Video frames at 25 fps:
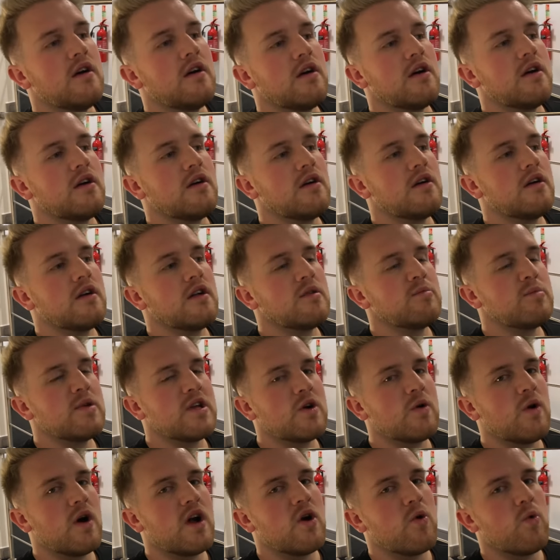It's been
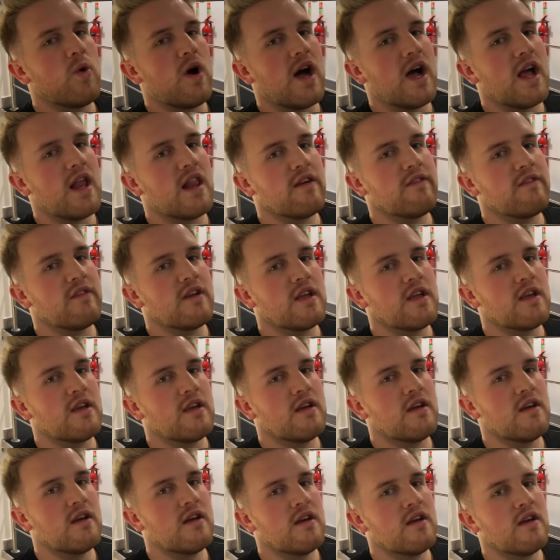quite a while, hasn't
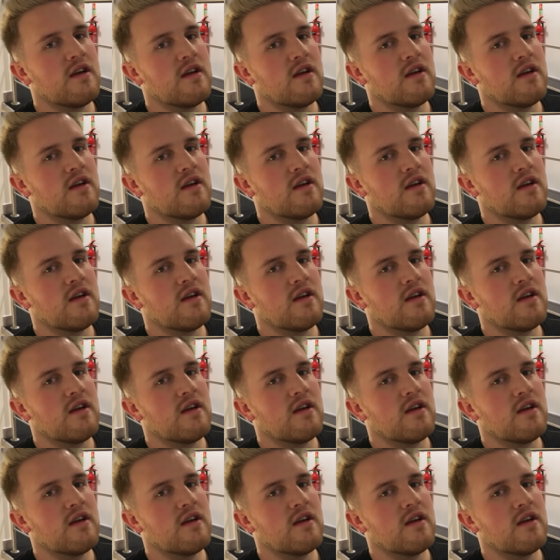it?